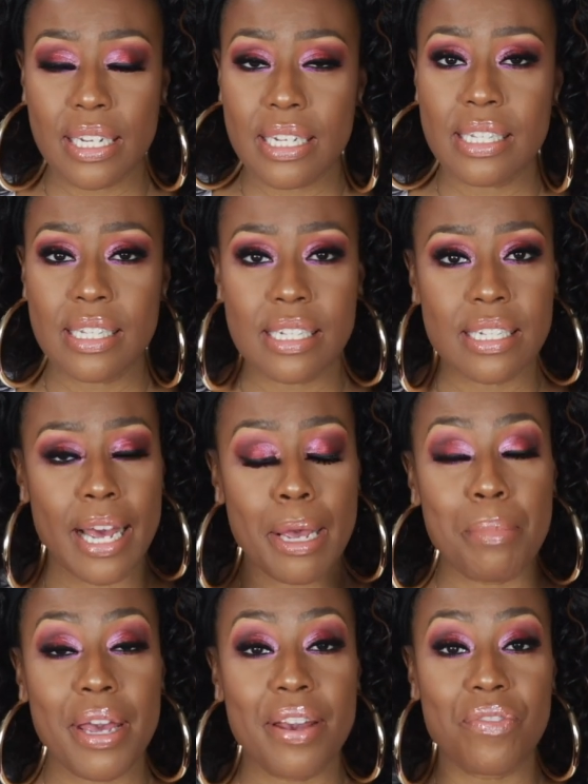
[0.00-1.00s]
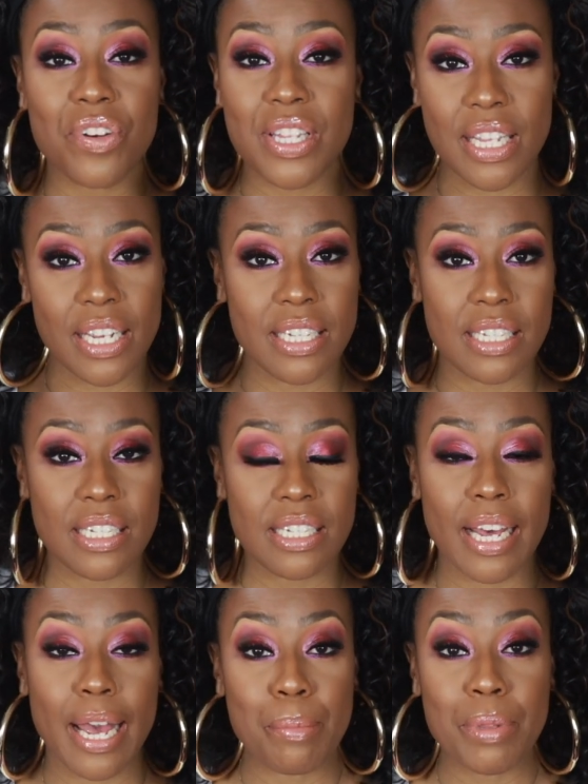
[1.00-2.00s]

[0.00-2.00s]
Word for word: is the same, everything is the same.